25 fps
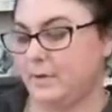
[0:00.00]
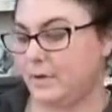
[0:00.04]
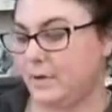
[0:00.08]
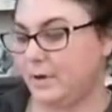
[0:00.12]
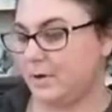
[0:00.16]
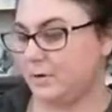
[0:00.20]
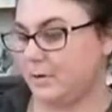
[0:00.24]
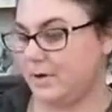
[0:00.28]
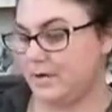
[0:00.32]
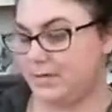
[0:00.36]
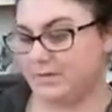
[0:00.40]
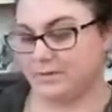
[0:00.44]

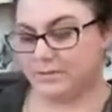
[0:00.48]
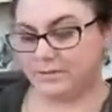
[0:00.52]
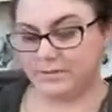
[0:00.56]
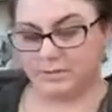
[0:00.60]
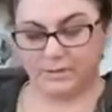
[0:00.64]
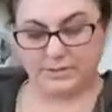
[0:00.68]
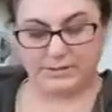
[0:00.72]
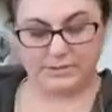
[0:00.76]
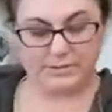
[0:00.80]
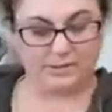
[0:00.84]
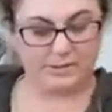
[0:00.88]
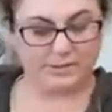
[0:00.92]
Okay, so
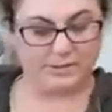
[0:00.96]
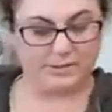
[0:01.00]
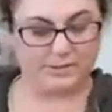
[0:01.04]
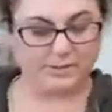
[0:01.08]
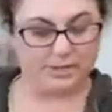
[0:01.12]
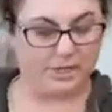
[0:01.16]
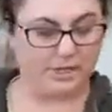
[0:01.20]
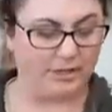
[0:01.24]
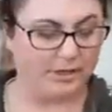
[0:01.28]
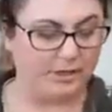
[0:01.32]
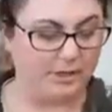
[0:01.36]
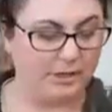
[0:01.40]
let's get
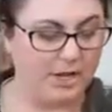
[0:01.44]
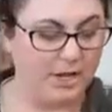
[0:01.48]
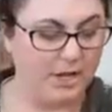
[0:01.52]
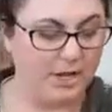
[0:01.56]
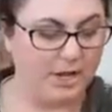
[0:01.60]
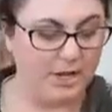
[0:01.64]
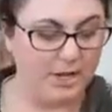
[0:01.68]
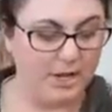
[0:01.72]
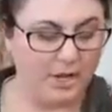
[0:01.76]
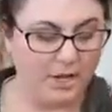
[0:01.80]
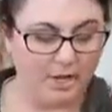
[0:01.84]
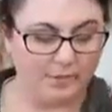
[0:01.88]
started.
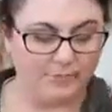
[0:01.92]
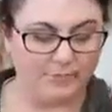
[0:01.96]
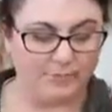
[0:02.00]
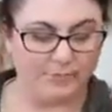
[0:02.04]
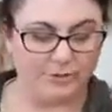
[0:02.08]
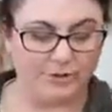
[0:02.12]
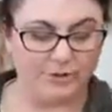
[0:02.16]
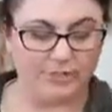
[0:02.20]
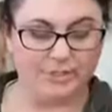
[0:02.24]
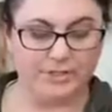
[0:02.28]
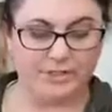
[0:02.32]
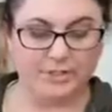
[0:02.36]

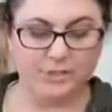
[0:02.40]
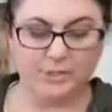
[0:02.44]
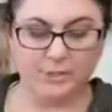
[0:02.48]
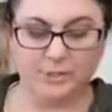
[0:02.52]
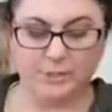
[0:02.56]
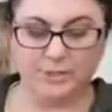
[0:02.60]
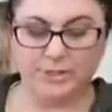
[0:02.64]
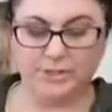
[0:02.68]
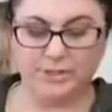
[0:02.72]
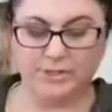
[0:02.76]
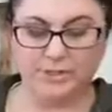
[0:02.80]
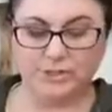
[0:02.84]
First thing you
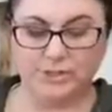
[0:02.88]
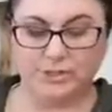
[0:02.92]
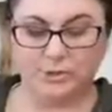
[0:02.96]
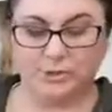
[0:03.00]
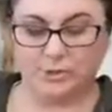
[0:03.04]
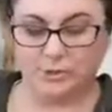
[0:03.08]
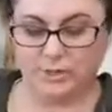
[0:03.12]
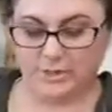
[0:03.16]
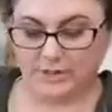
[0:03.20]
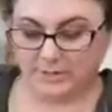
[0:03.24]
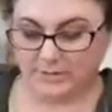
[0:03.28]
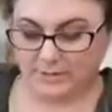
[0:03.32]
want to
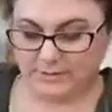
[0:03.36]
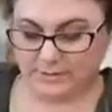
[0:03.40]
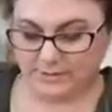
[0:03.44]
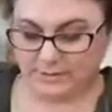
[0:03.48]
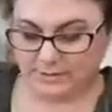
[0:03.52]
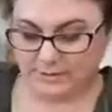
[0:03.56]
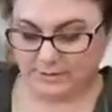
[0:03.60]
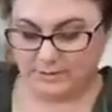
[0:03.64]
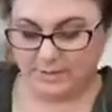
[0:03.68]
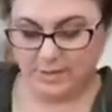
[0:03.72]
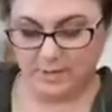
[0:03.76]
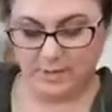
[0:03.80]
do
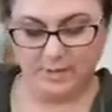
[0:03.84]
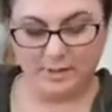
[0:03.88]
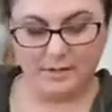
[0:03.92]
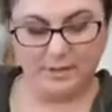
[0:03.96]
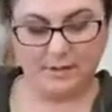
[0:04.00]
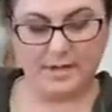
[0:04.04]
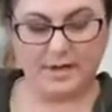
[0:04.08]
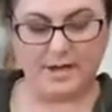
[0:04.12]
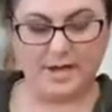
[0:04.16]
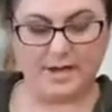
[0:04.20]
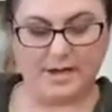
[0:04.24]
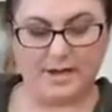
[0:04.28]
is
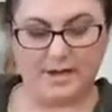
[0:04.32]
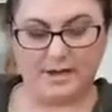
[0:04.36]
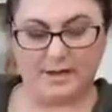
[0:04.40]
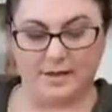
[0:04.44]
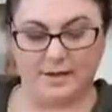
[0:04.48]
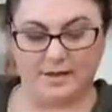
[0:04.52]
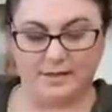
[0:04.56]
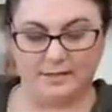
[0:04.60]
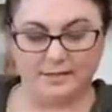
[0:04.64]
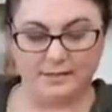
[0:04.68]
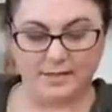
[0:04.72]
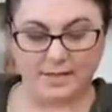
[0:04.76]

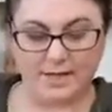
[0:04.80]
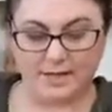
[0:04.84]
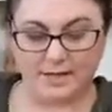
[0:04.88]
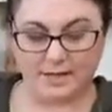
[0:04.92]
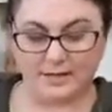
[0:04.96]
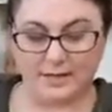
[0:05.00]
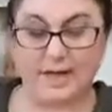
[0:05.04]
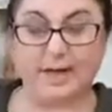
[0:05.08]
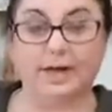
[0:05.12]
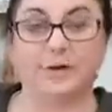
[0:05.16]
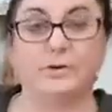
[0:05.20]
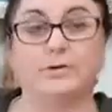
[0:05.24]

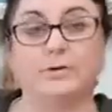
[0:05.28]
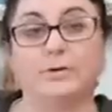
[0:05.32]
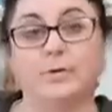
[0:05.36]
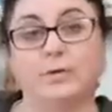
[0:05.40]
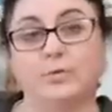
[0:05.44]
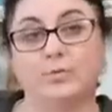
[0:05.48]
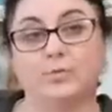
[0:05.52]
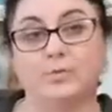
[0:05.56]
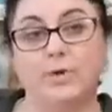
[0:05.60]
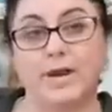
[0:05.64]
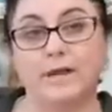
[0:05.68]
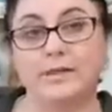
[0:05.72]
cut out
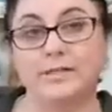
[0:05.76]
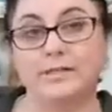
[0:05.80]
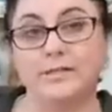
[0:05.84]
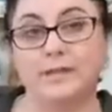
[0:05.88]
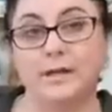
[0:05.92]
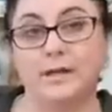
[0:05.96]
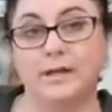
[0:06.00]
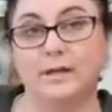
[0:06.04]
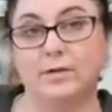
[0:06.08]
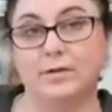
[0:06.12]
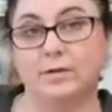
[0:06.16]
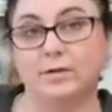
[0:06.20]

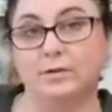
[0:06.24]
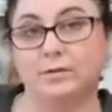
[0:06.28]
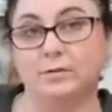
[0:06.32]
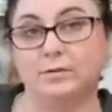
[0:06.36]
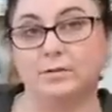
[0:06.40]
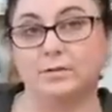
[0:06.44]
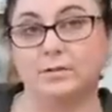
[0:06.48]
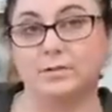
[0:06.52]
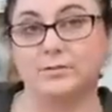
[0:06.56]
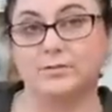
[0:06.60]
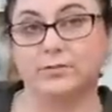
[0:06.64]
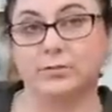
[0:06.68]

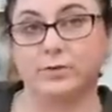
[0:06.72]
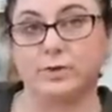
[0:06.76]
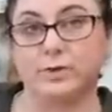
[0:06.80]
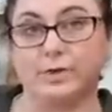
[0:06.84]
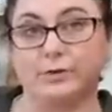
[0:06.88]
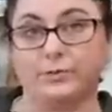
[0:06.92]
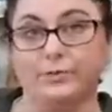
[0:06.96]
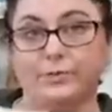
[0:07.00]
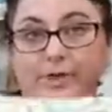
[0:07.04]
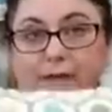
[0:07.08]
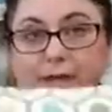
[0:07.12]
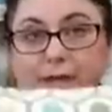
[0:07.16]
rectangles for
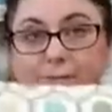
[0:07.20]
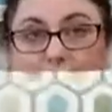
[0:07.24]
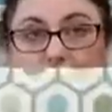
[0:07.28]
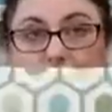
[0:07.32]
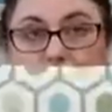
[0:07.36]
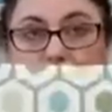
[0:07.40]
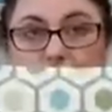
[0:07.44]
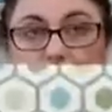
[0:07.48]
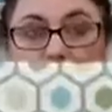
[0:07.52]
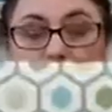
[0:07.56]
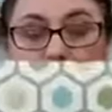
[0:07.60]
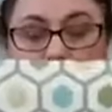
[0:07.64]
your
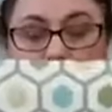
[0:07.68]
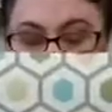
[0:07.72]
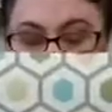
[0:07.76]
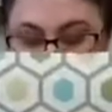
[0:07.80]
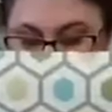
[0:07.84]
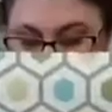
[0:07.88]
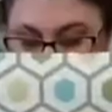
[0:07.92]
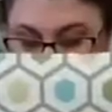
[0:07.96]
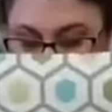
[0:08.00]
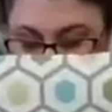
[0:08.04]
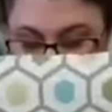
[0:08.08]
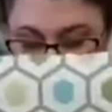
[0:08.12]
fabric.
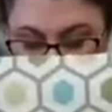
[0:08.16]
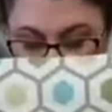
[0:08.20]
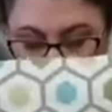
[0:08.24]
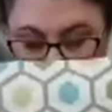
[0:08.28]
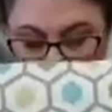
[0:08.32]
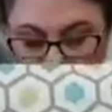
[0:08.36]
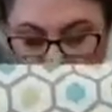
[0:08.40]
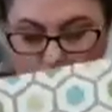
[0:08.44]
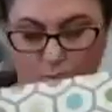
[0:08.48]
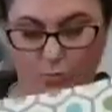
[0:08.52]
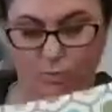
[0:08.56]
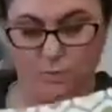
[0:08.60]

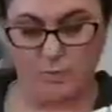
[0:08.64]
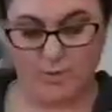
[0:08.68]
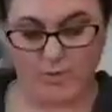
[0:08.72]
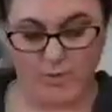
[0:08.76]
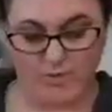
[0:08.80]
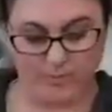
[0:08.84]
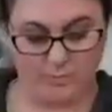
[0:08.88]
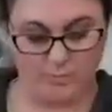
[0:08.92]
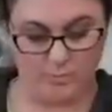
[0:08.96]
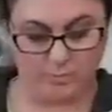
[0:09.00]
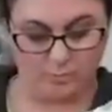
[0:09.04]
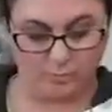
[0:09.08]
So
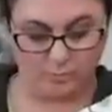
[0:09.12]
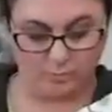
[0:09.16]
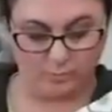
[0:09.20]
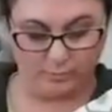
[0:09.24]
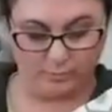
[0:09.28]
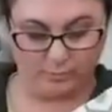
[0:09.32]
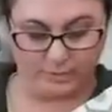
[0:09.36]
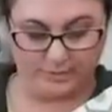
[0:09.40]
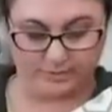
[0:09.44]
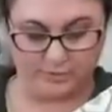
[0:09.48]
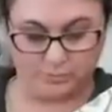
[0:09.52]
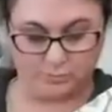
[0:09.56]

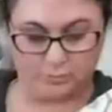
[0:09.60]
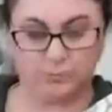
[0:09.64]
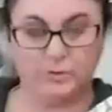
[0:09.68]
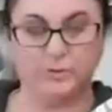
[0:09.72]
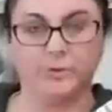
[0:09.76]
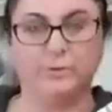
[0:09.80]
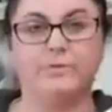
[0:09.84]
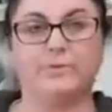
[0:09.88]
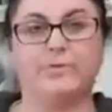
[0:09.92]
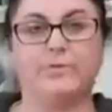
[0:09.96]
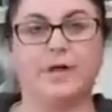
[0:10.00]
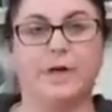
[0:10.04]
what the rule
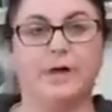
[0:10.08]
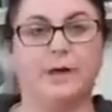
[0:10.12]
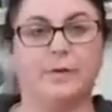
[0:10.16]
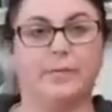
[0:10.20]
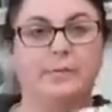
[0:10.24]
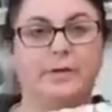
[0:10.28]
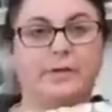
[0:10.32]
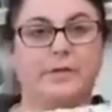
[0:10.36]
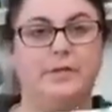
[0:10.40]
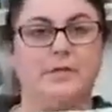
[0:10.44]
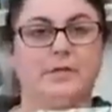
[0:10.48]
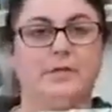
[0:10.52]
of thumb
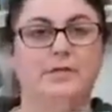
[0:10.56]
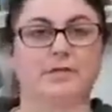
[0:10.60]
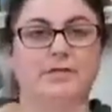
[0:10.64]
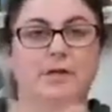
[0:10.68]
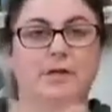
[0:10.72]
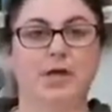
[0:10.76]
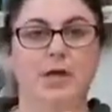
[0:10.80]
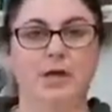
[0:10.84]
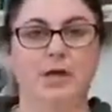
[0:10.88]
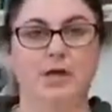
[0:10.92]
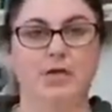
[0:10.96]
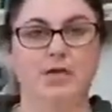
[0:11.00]
is,
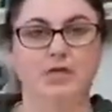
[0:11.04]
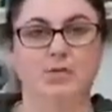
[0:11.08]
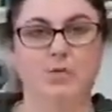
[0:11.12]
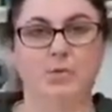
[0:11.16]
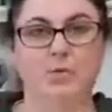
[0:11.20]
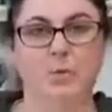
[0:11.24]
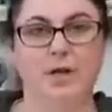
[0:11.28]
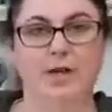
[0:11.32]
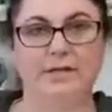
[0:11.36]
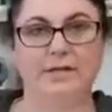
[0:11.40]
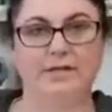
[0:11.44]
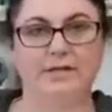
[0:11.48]

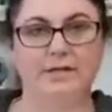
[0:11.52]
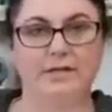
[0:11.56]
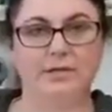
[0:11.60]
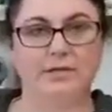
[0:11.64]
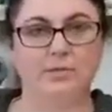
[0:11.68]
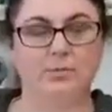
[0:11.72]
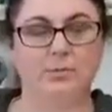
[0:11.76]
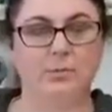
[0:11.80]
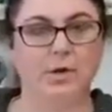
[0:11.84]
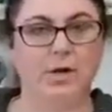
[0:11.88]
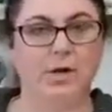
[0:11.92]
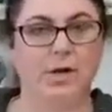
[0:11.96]
twice
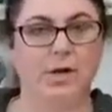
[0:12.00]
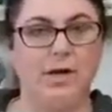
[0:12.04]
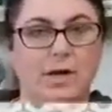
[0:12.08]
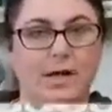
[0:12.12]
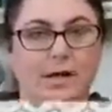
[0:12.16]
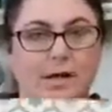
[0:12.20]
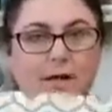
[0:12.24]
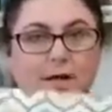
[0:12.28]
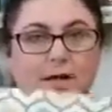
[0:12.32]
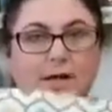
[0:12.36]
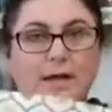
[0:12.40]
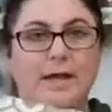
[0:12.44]
as
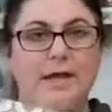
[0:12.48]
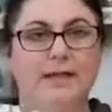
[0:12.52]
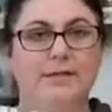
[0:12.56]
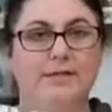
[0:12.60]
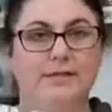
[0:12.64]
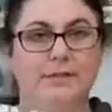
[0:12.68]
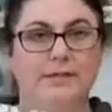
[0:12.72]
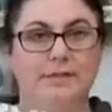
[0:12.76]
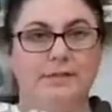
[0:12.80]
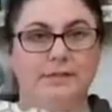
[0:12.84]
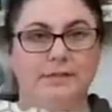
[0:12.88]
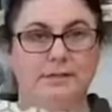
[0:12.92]
wide
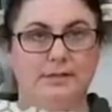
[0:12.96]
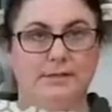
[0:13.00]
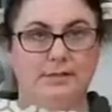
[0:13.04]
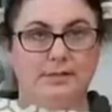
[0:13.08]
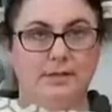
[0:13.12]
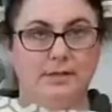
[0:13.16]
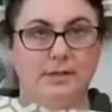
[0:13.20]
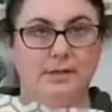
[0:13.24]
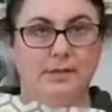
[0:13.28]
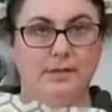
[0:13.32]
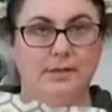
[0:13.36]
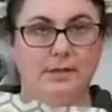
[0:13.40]
as it is
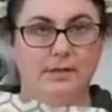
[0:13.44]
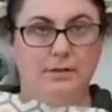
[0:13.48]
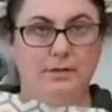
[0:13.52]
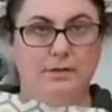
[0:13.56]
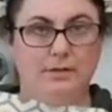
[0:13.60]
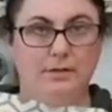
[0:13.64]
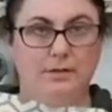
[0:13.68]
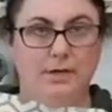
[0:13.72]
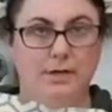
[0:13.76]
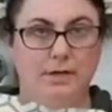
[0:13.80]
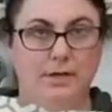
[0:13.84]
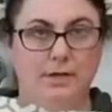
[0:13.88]

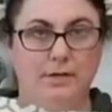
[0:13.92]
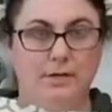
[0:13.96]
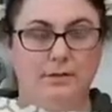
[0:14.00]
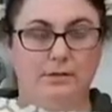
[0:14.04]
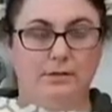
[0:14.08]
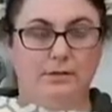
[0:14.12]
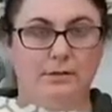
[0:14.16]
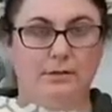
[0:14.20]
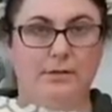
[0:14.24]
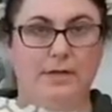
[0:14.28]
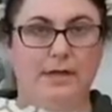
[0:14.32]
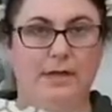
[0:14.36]

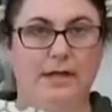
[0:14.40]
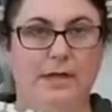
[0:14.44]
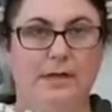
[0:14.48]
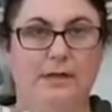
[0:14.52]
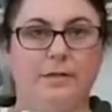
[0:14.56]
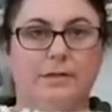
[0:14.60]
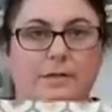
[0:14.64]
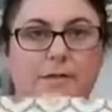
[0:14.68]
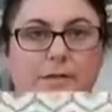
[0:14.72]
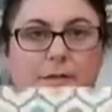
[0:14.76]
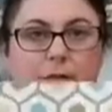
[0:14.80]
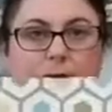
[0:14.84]

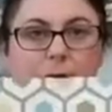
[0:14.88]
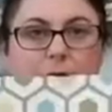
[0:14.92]
length.